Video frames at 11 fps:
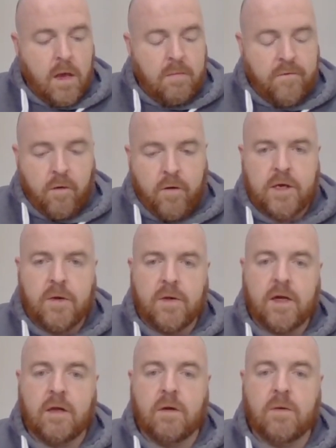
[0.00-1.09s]
Before I do
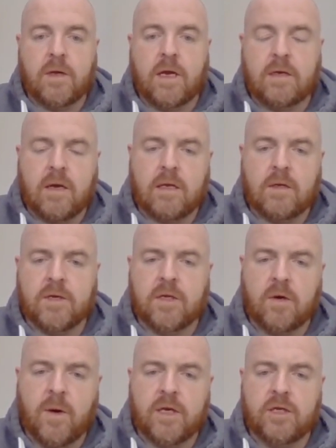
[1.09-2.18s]
that though, I'd like to ask the
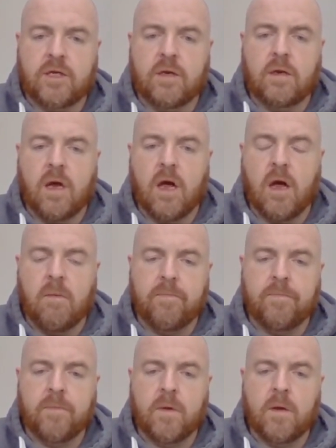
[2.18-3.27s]
question,
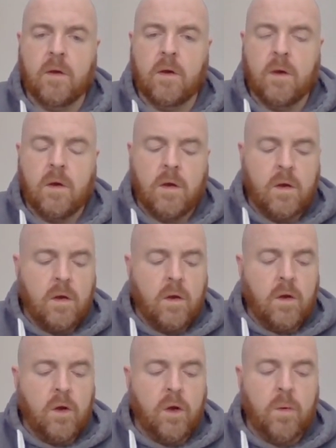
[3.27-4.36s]

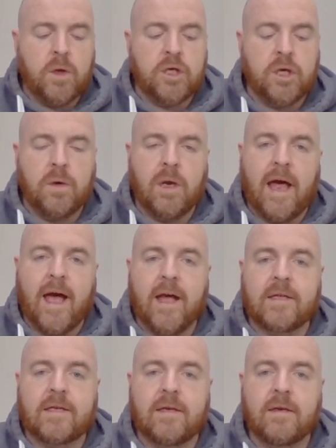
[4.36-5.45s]
who would you
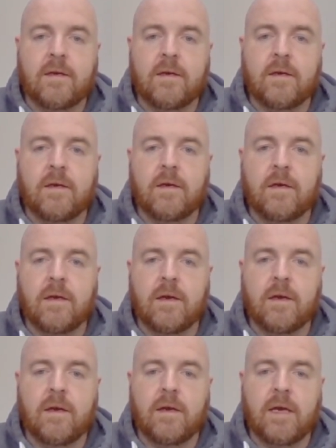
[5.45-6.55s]
let
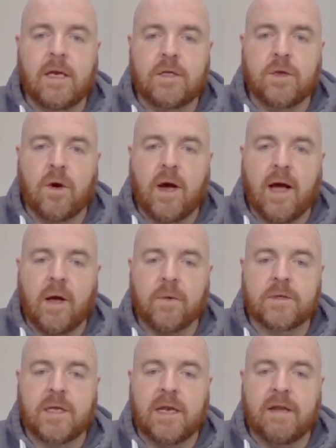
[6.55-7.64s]
into your
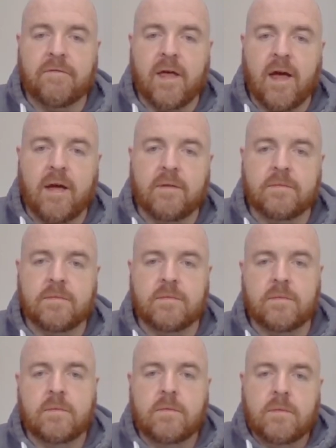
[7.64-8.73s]
house and live there?
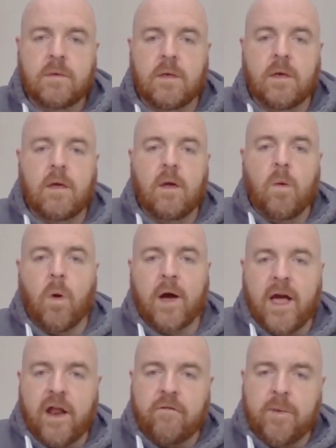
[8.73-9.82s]
What
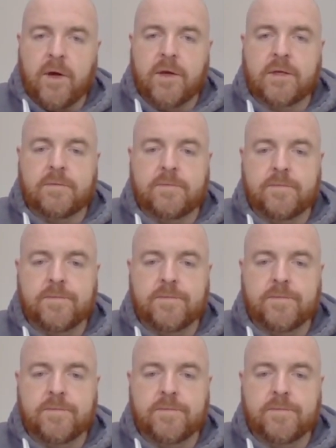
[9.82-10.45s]
kind of person?